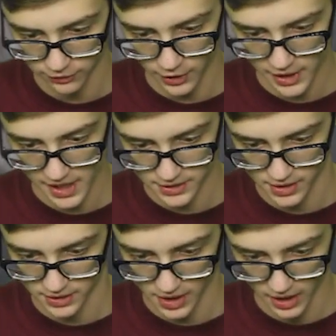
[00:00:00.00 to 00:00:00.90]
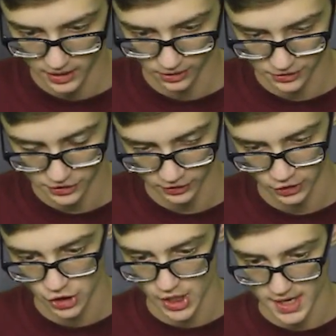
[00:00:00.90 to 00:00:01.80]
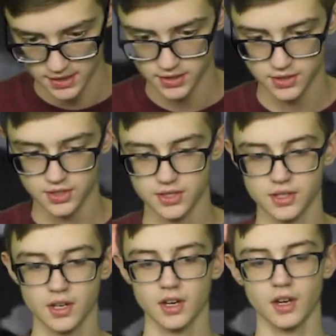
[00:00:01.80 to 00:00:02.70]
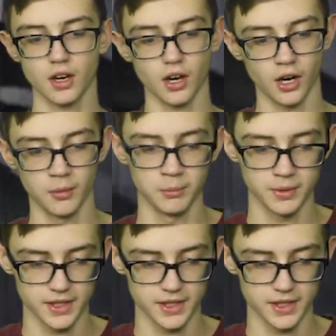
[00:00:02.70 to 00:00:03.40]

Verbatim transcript: far, as the title suggests. Um,